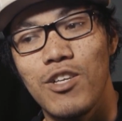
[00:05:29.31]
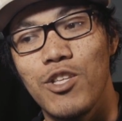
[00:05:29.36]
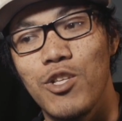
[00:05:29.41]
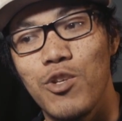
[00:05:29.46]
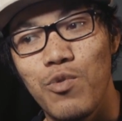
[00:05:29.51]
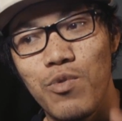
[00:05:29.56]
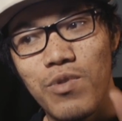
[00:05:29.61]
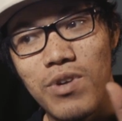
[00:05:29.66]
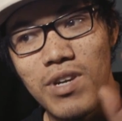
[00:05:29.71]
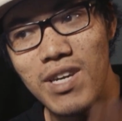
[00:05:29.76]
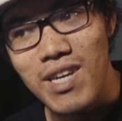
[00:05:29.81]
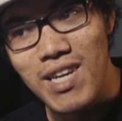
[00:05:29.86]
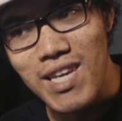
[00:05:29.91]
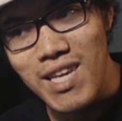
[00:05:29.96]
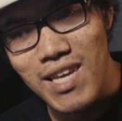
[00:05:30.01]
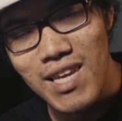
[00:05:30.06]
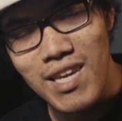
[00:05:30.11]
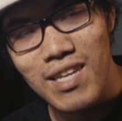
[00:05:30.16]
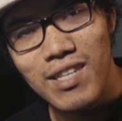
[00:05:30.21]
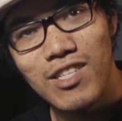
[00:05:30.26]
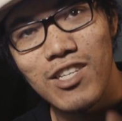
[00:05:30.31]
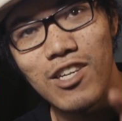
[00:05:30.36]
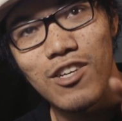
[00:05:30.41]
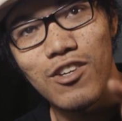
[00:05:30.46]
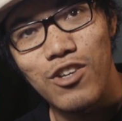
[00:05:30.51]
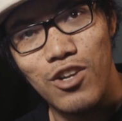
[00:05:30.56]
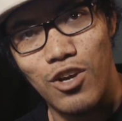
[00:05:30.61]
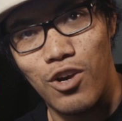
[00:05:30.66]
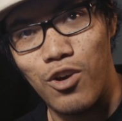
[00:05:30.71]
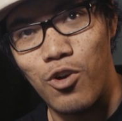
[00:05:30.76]
you need to
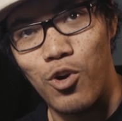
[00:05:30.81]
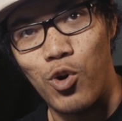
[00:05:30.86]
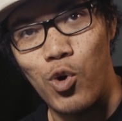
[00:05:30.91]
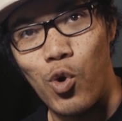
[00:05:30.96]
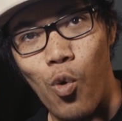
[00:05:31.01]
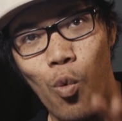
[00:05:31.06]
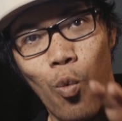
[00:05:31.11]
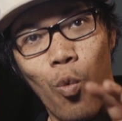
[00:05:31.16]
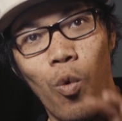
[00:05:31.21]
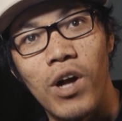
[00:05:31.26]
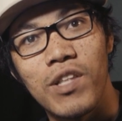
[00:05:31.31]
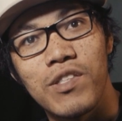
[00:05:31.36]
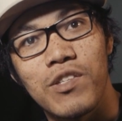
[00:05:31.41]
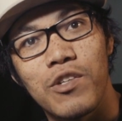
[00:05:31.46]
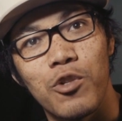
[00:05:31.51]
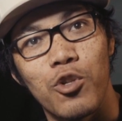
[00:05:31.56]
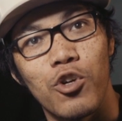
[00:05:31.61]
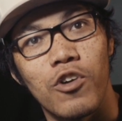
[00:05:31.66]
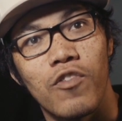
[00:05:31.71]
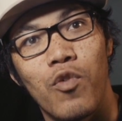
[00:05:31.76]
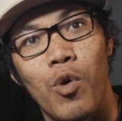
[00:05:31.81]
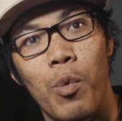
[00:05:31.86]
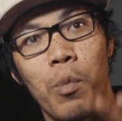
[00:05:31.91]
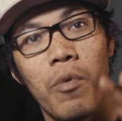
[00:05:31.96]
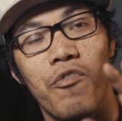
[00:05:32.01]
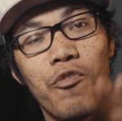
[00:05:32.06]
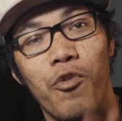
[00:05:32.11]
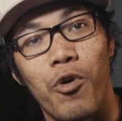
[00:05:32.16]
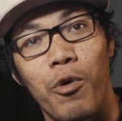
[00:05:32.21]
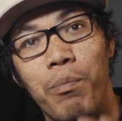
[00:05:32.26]
know what to look for
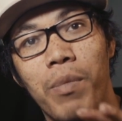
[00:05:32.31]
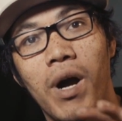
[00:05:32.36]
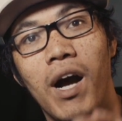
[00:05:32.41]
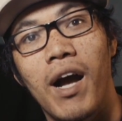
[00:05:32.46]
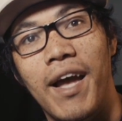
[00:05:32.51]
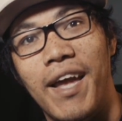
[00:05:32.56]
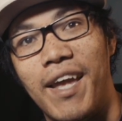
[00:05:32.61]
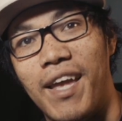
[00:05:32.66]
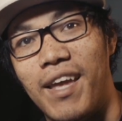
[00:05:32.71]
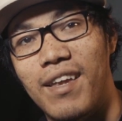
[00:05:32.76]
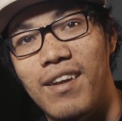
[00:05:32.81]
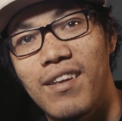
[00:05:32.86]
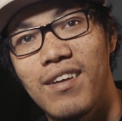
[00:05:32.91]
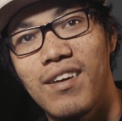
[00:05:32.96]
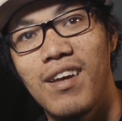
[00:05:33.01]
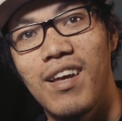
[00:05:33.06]
before buying it.